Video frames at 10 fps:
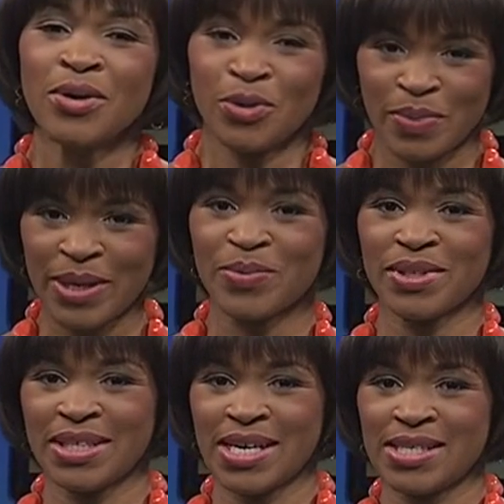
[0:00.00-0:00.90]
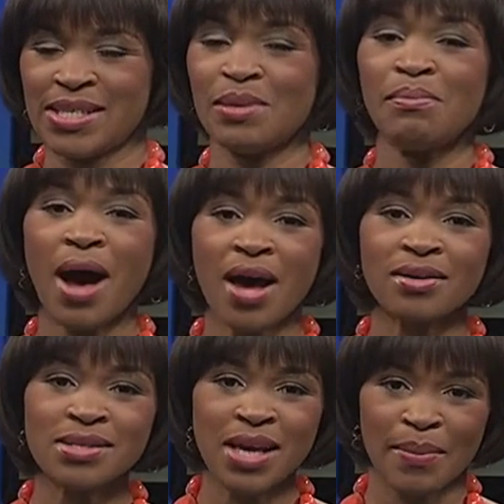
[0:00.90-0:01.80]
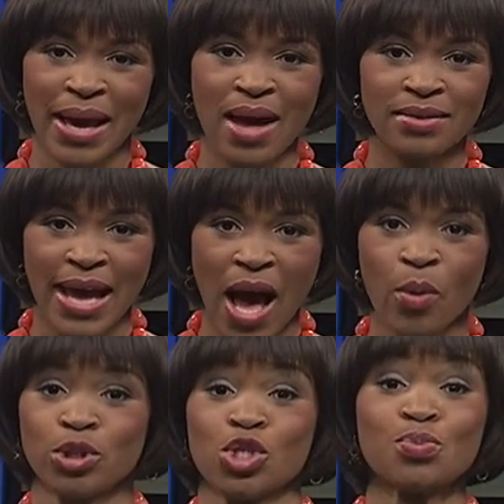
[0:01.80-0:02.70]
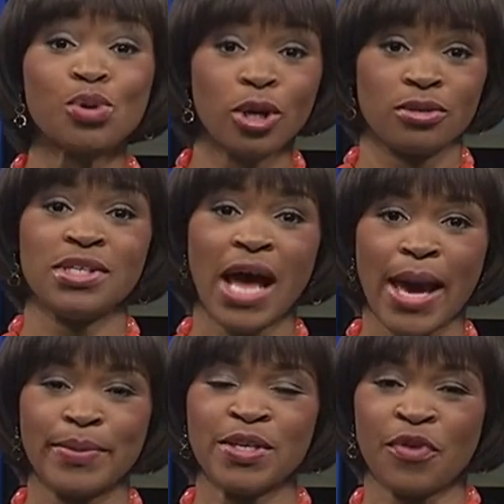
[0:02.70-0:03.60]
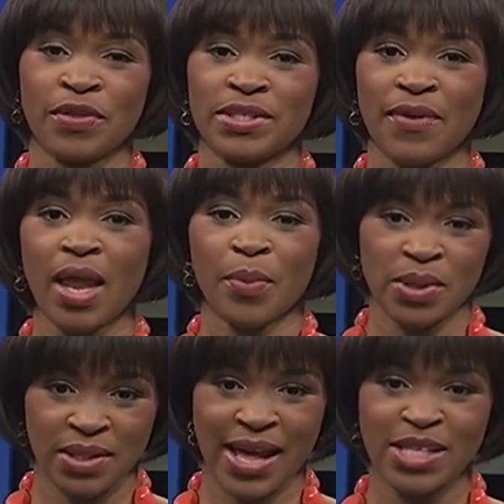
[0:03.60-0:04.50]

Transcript: will be released. The models coming out now were just prototypes for the developers, and